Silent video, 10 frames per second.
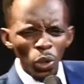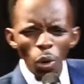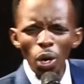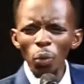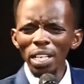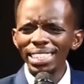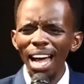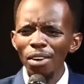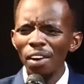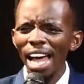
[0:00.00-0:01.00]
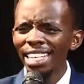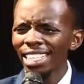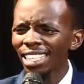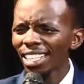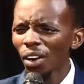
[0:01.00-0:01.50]
You always have
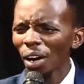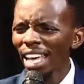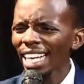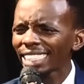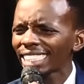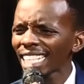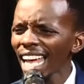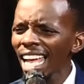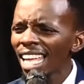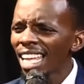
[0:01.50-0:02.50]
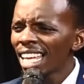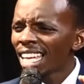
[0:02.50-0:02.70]
an extra